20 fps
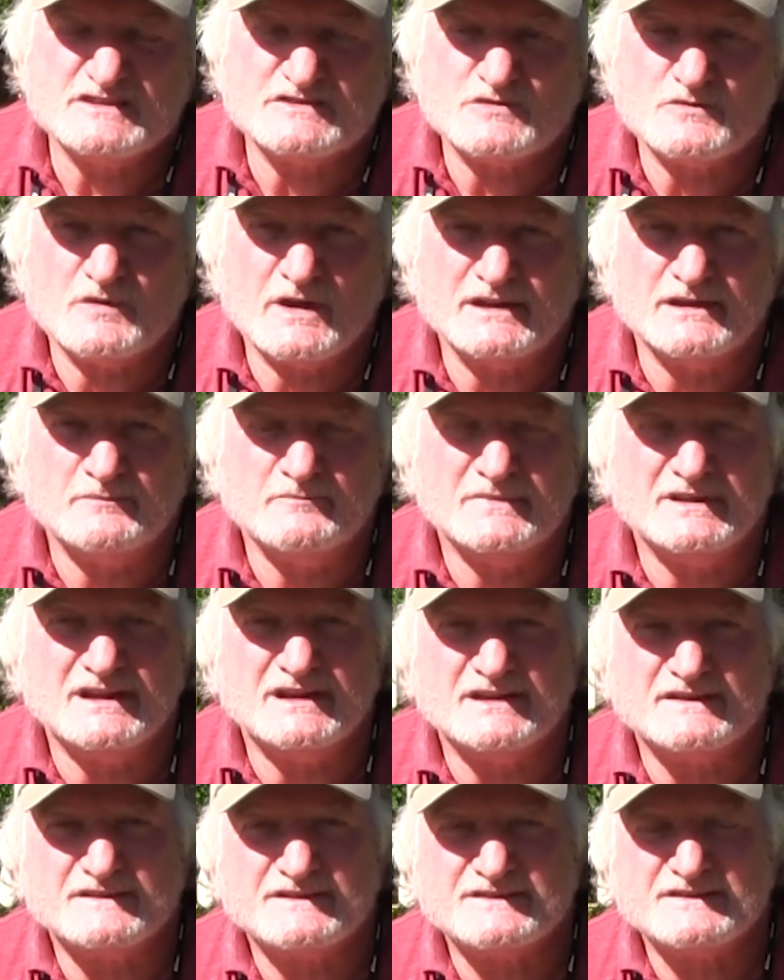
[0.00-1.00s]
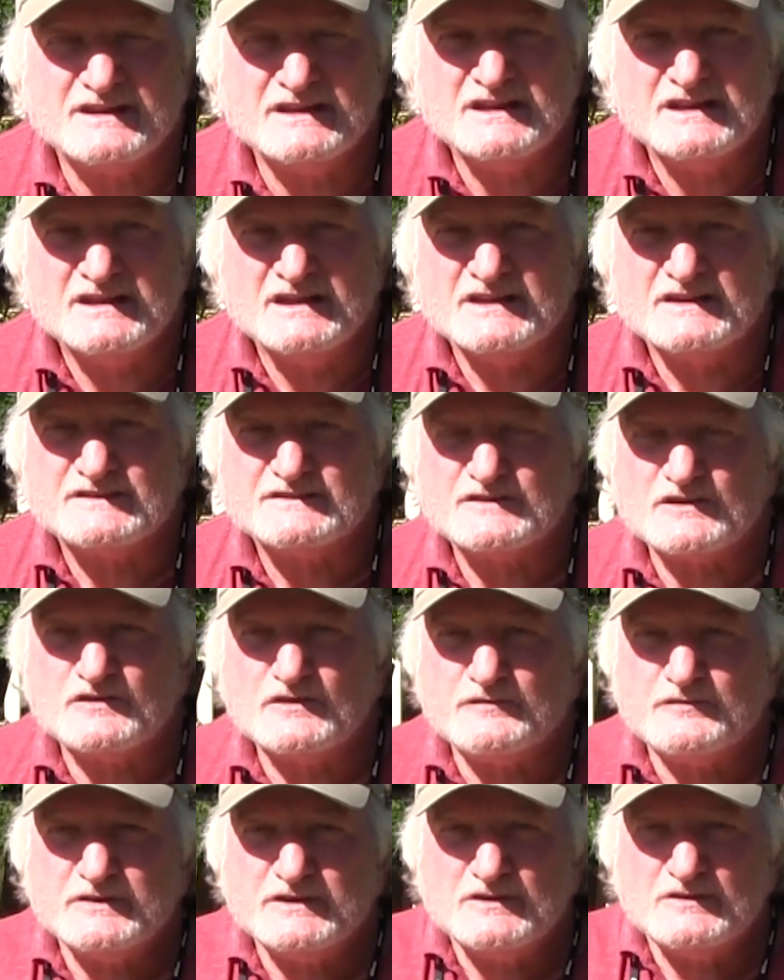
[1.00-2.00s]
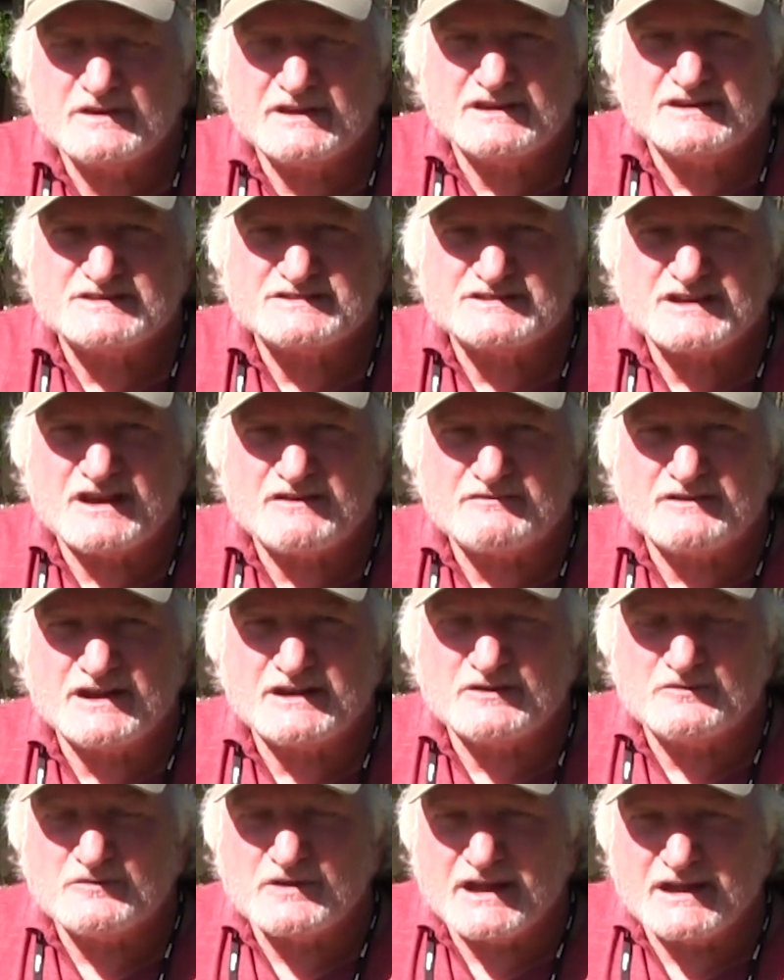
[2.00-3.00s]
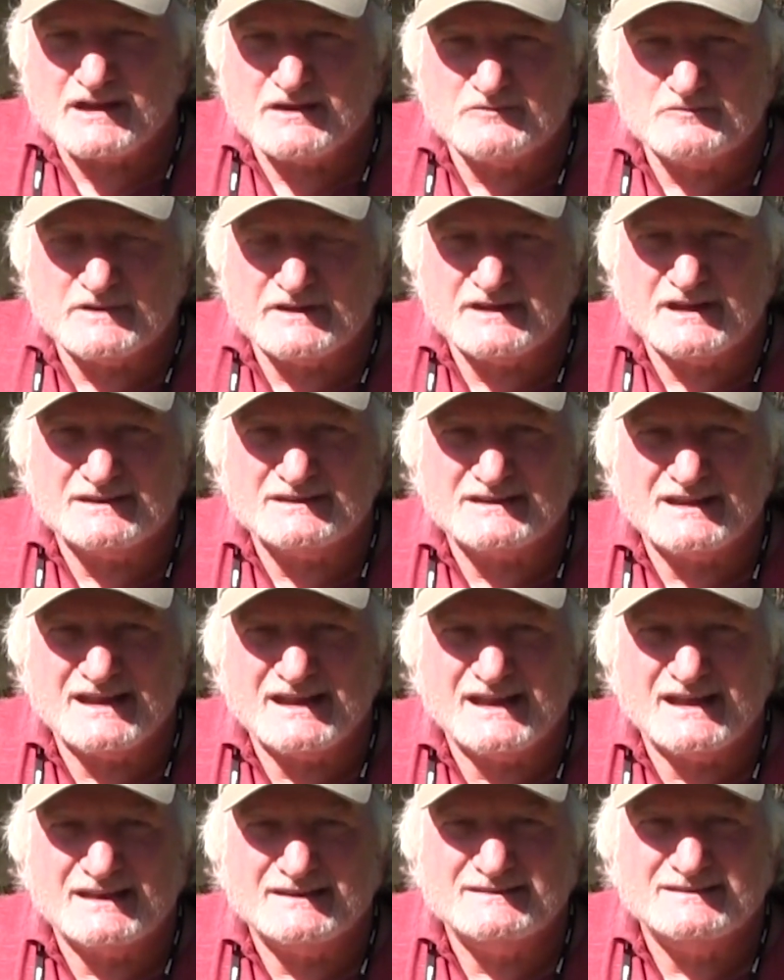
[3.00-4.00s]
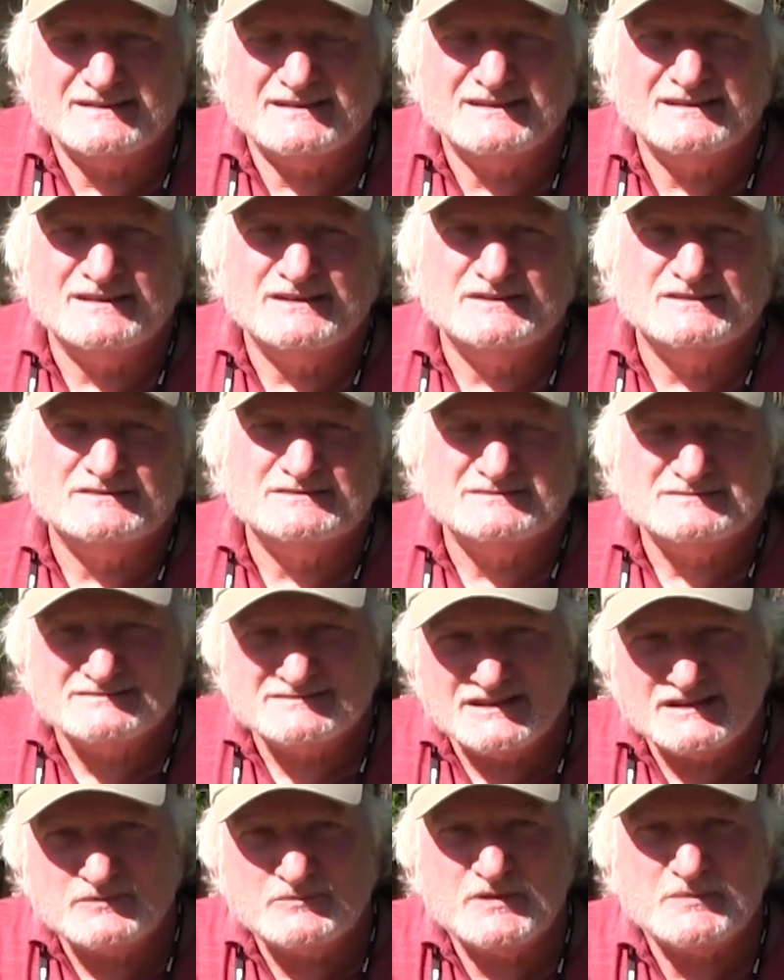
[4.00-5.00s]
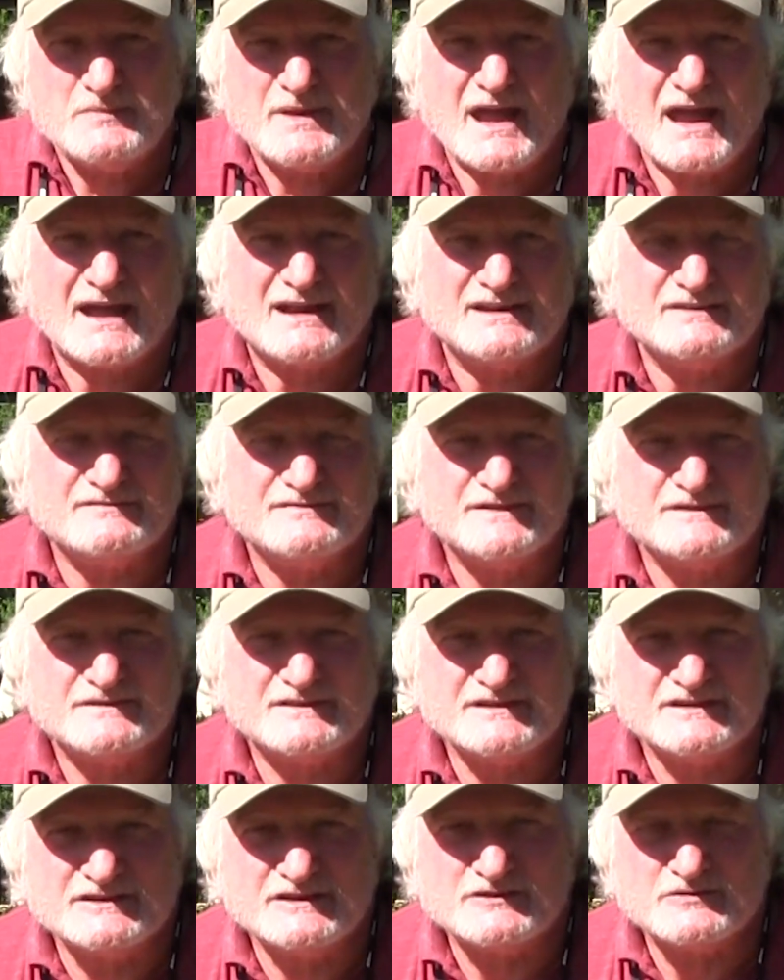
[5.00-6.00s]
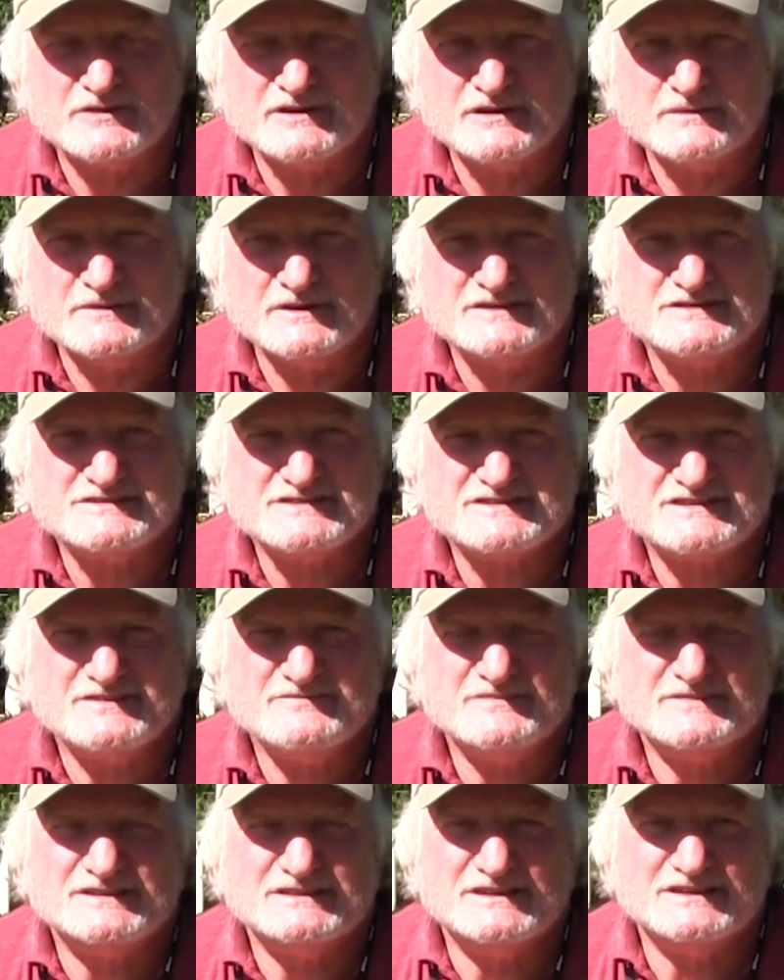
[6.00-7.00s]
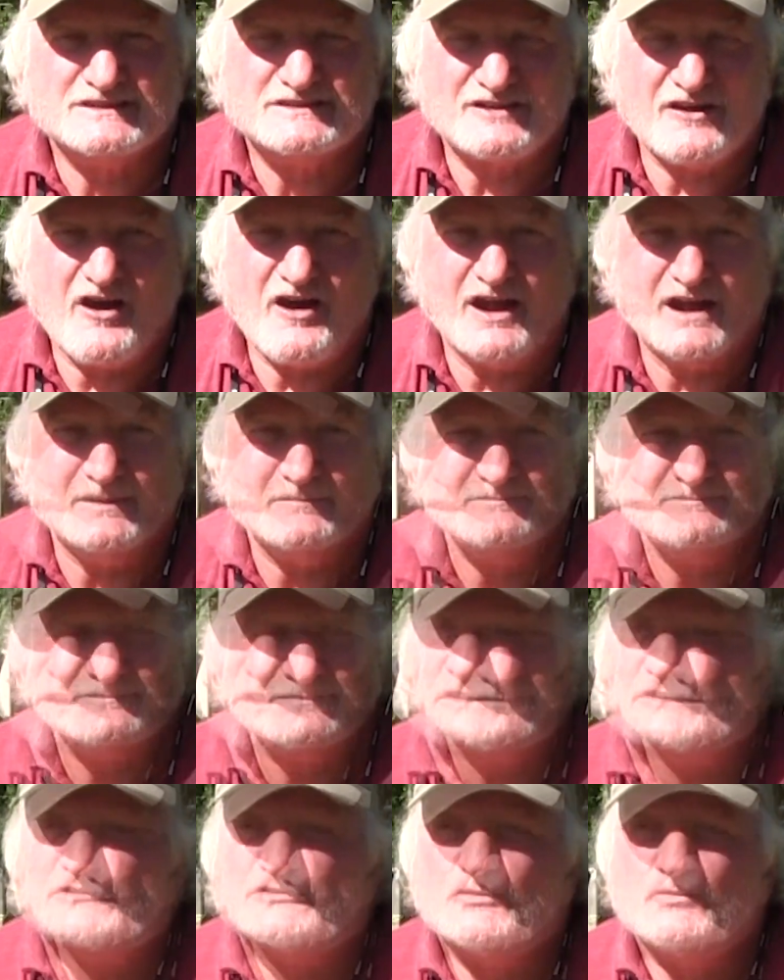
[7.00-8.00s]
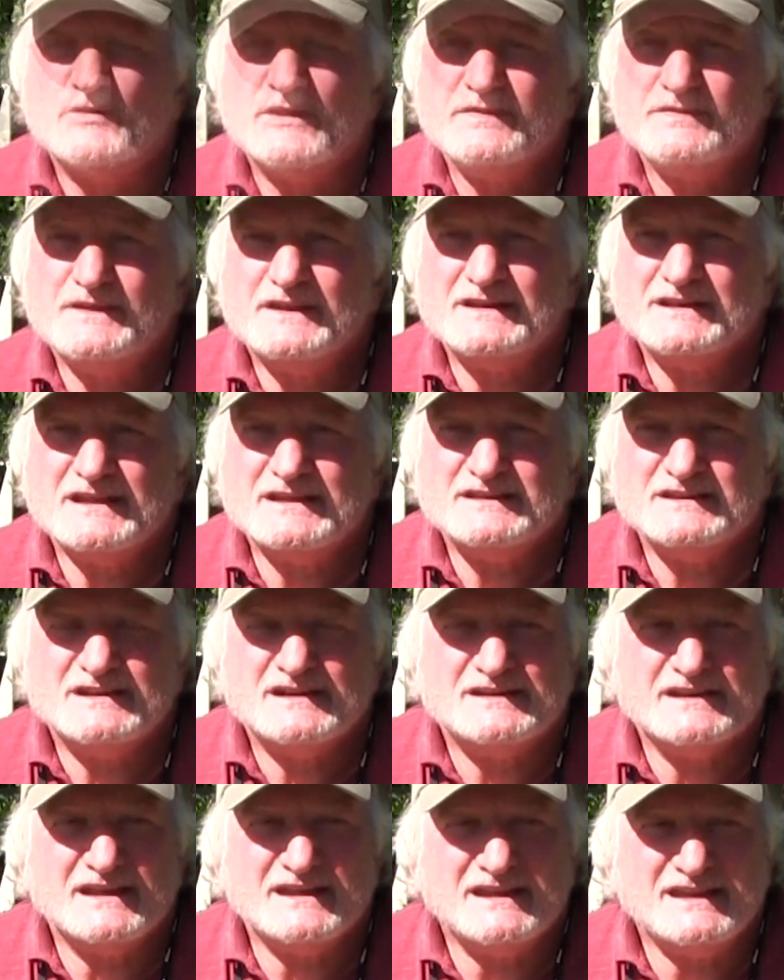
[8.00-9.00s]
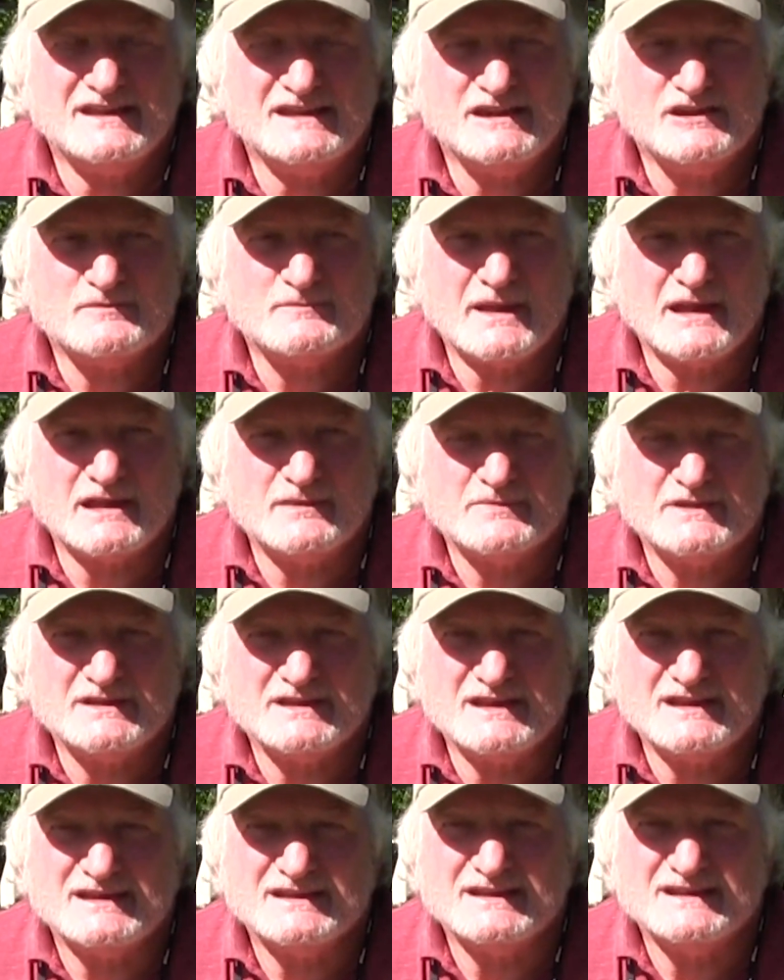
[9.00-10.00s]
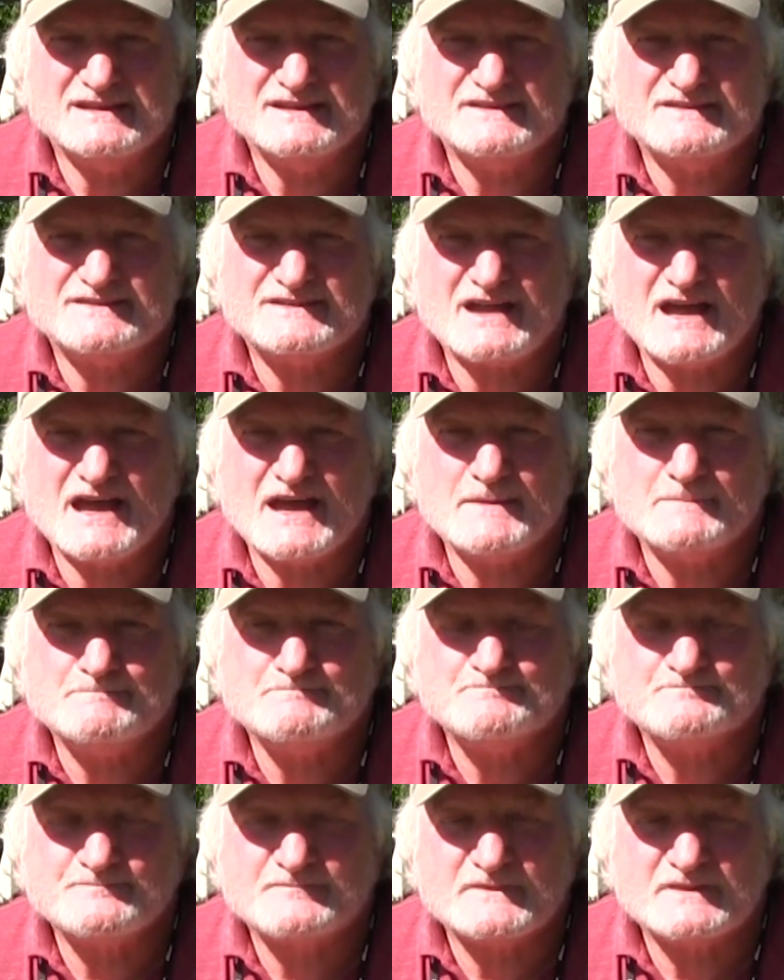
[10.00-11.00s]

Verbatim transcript: to 20 minutes. So if we don't get a shot right away when they land, they'll be back in 15 to 20 minutes. Just give them a little time. The one thing that you're going to hear maybe is um,